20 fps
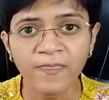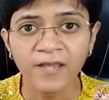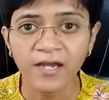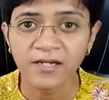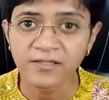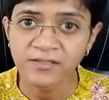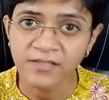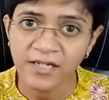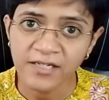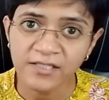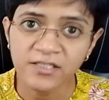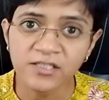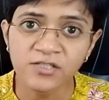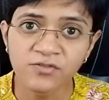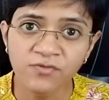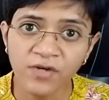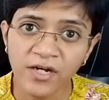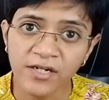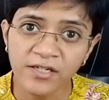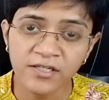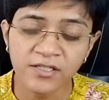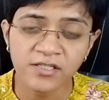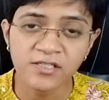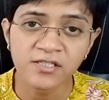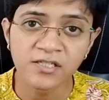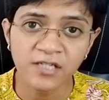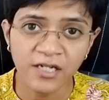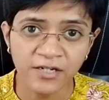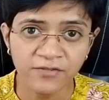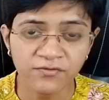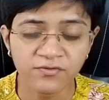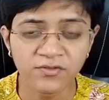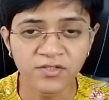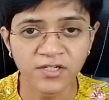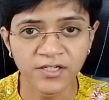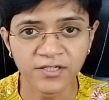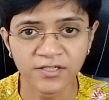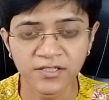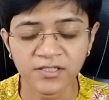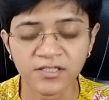and that is why it is life
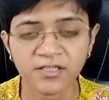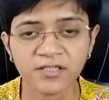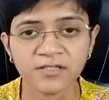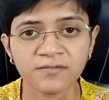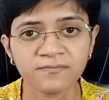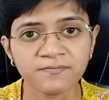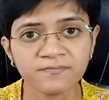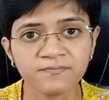threatening.